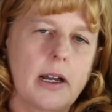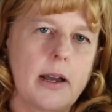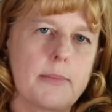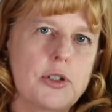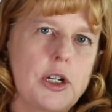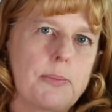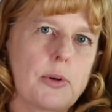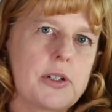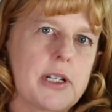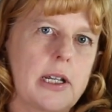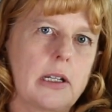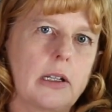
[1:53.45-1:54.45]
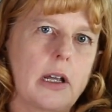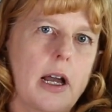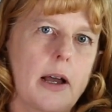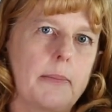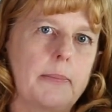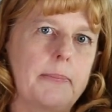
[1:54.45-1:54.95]

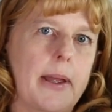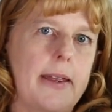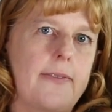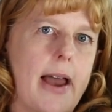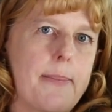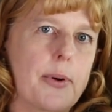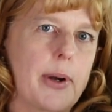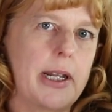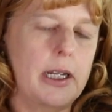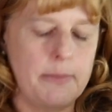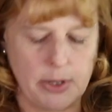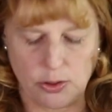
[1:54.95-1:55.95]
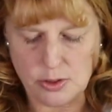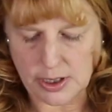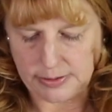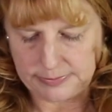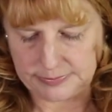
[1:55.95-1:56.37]
2% evaporated milk,